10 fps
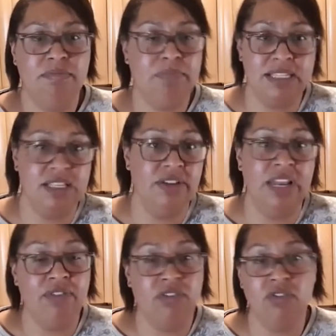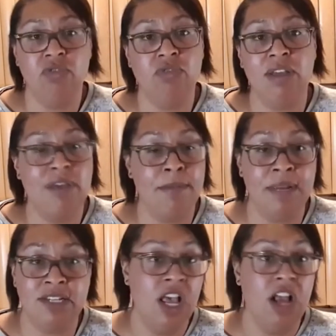bits of liver and all that
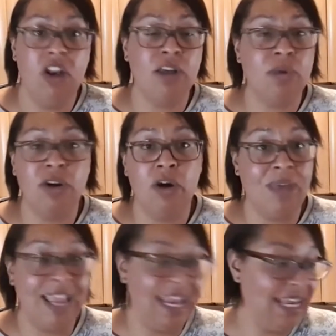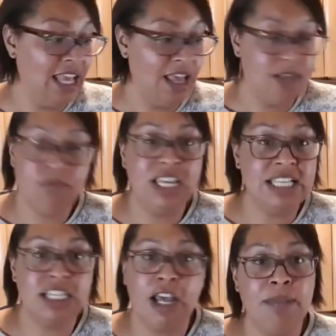rubbish. Like when I wean, years ago,